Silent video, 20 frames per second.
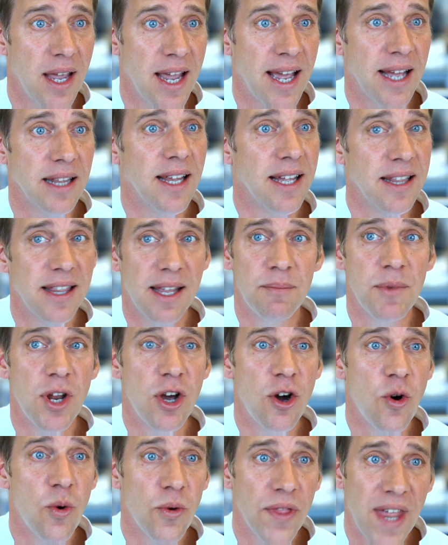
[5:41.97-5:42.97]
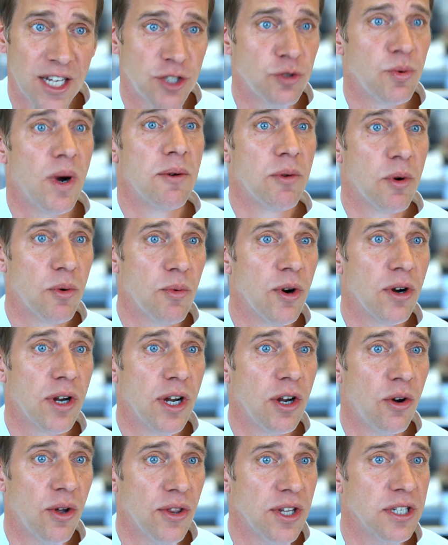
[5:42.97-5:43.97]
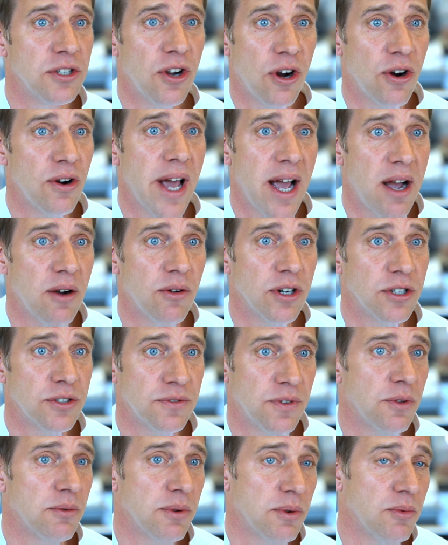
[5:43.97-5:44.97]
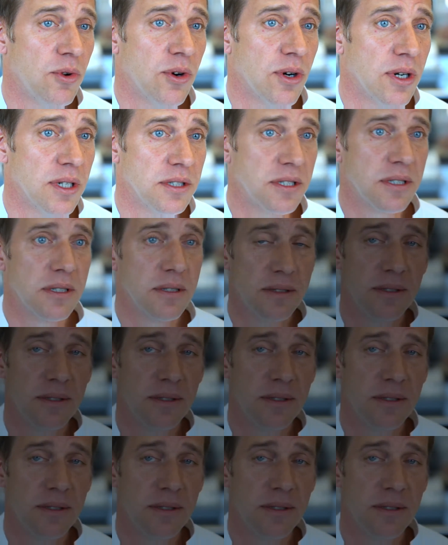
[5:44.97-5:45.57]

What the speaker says: and let them know that's why we're working all these hard hours for the rewards.